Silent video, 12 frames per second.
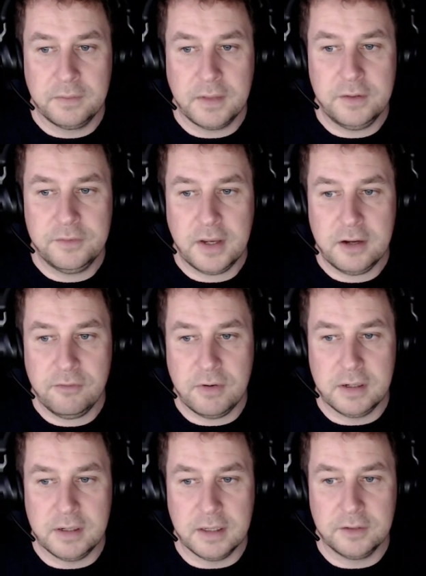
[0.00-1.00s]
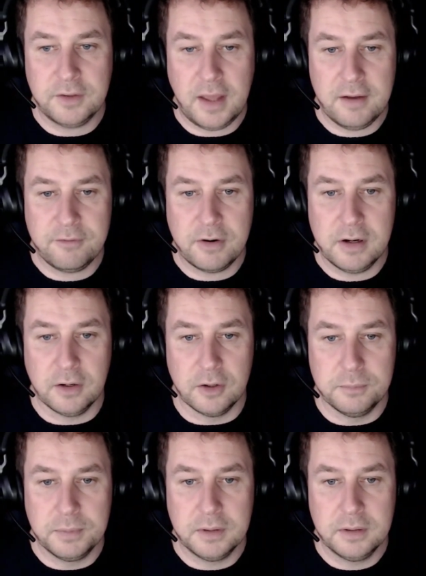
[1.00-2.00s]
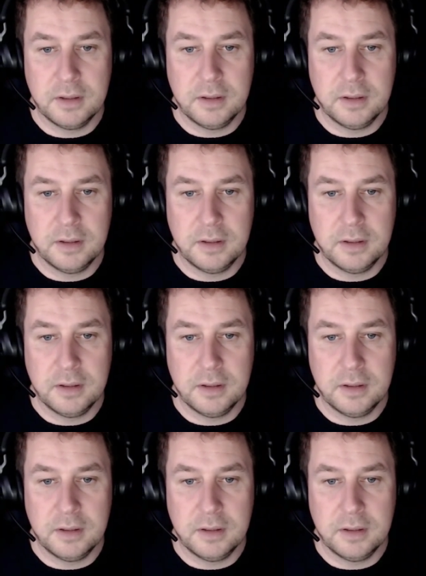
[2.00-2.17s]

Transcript: then take readings every loop,